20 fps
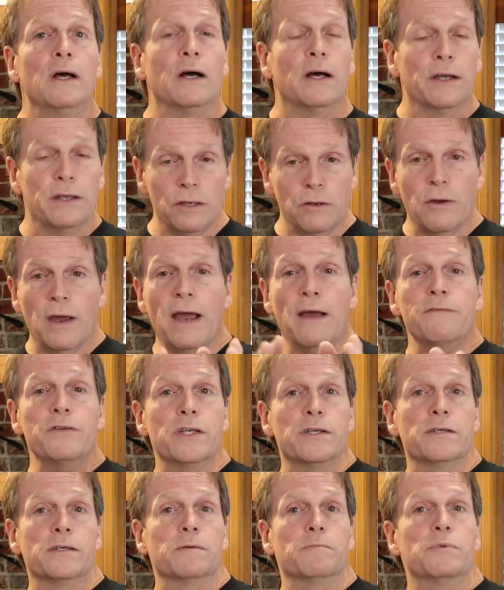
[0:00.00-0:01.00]
Uh, you have
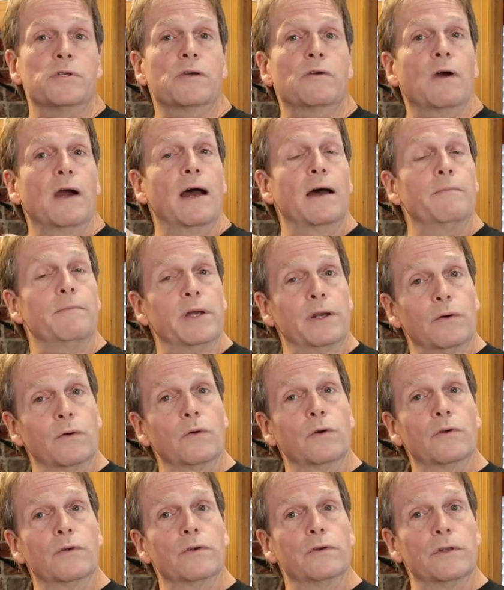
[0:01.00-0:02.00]
to subscribe in
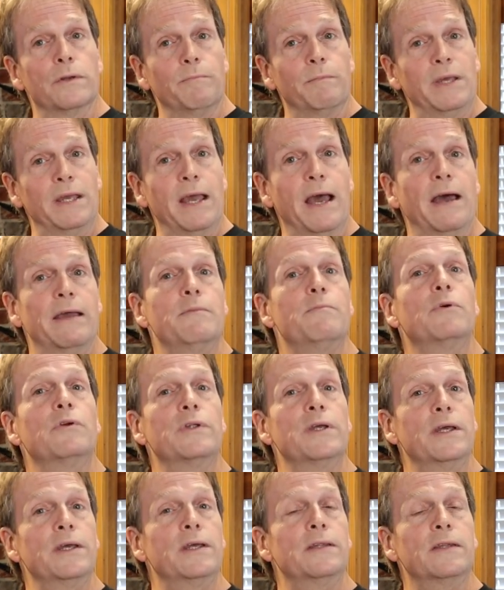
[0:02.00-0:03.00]
order to be
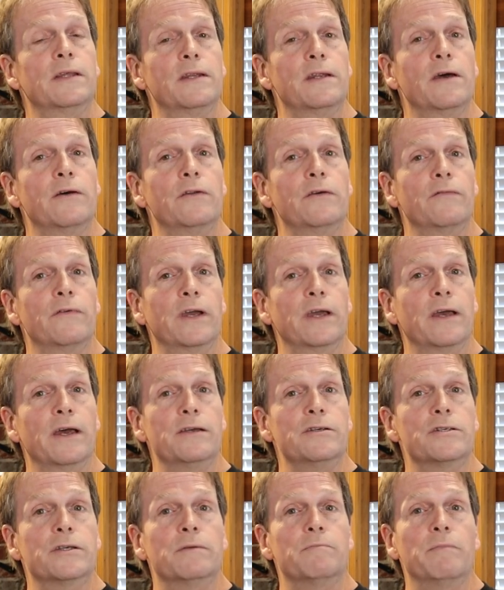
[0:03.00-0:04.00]
able to hit the
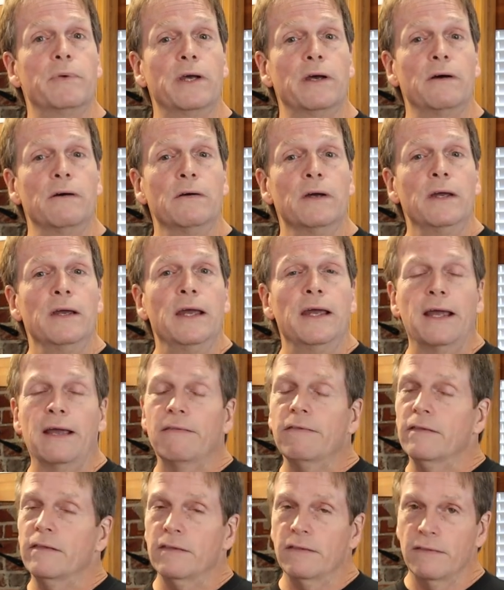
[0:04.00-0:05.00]
notification bell,
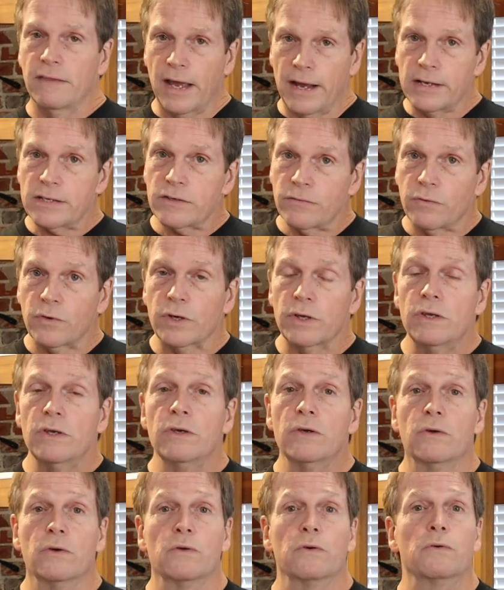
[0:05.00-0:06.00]
and that's for
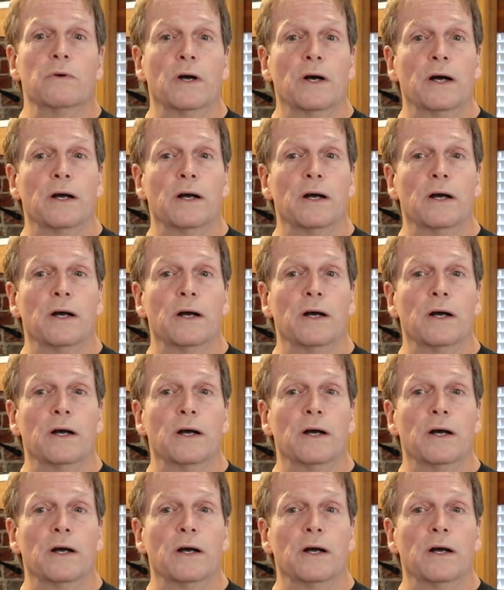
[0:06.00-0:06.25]
you.